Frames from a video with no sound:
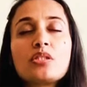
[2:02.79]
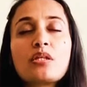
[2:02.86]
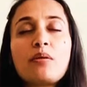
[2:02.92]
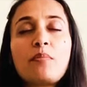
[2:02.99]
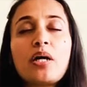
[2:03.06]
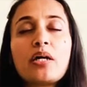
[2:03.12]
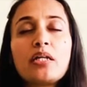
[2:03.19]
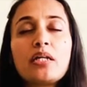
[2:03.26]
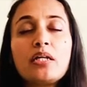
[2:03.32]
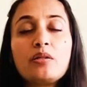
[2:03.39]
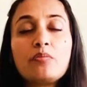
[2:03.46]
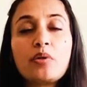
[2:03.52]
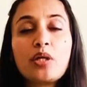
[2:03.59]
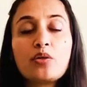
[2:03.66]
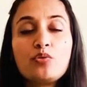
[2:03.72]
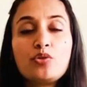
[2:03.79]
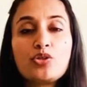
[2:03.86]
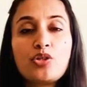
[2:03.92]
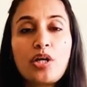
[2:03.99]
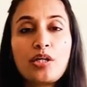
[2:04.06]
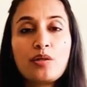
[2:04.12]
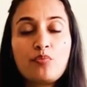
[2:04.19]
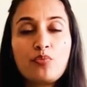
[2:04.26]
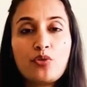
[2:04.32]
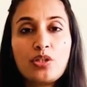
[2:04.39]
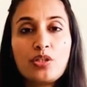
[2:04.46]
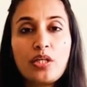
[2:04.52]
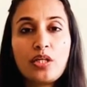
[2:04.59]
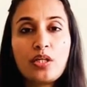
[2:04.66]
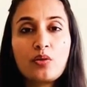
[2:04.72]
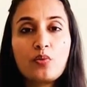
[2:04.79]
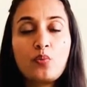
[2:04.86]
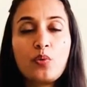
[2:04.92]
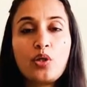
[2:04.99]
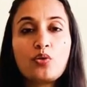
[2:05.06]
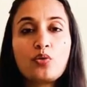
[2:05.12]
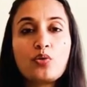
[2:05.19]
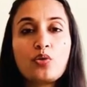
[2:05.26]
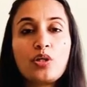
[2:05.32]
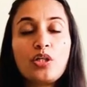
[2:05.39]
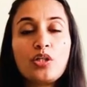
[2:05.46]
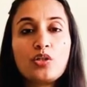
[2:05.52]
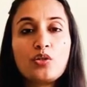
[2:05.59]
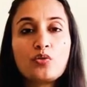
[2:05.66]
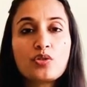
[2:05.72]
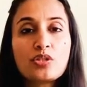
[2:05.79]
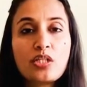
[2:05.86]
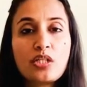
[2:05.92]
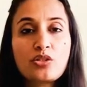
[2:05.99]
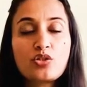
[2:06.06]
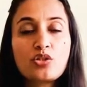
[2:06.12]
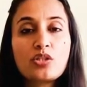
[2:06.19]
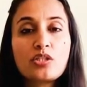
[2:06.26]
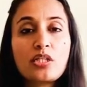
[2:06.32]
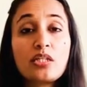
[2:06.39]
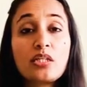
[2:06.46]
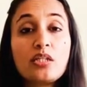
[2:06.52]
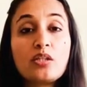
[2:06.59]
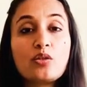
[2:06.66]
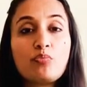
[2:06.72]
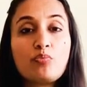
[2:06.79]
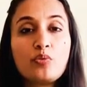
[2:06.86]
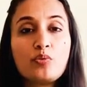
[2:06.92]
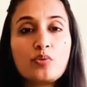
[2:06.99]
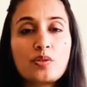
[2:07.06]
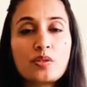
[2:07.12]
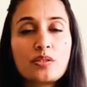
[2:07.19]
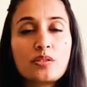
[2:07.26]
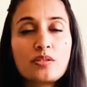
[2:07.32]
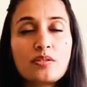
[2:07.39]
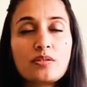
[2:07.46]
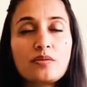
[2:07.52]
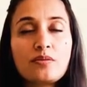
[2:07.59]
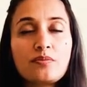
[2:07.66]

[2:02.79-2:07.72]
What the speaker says: am I in my Ujjayi breathing when you're in your sessions and in the poses.